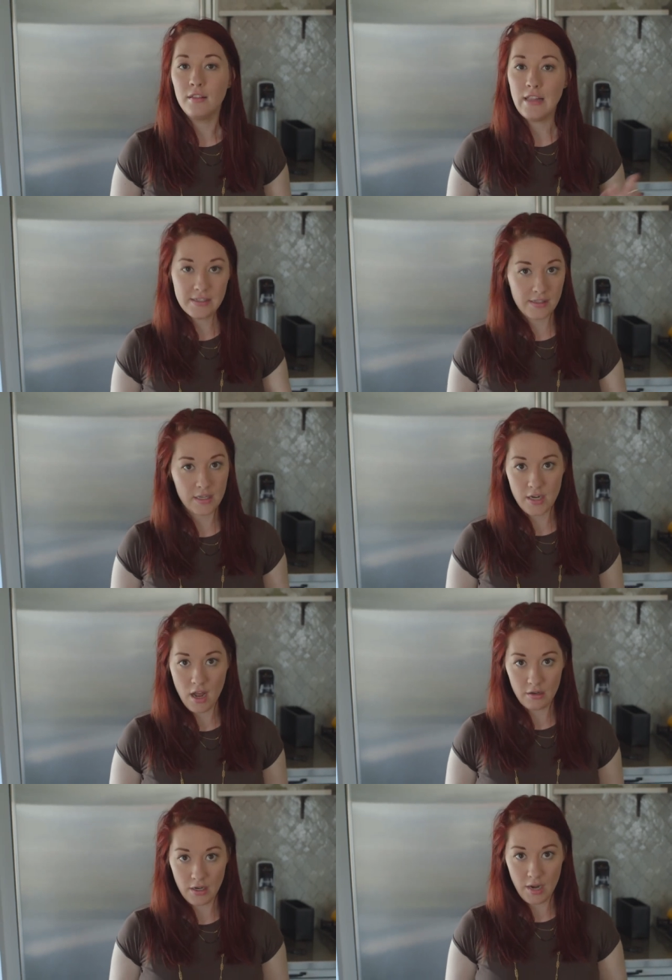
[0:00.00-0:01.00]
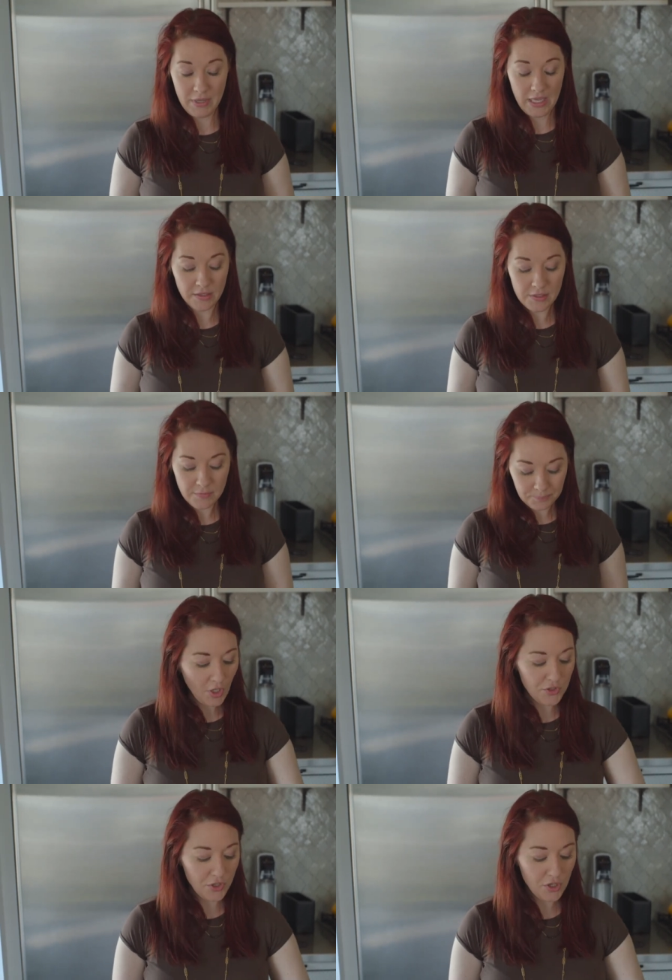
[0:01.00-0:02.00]
less than $1 a piece.
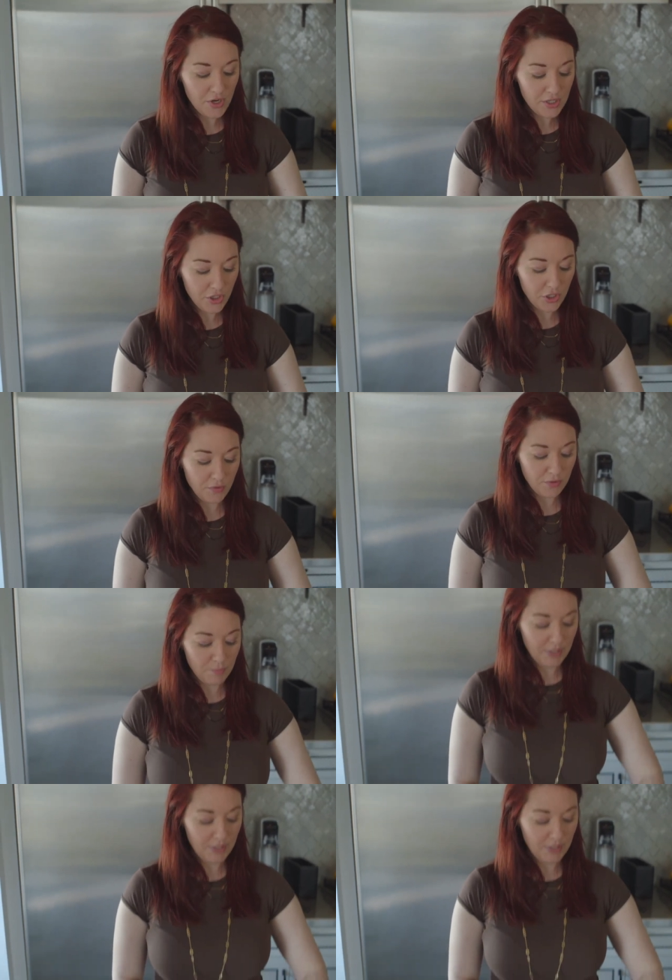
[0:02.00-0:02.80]
So you're going to choose a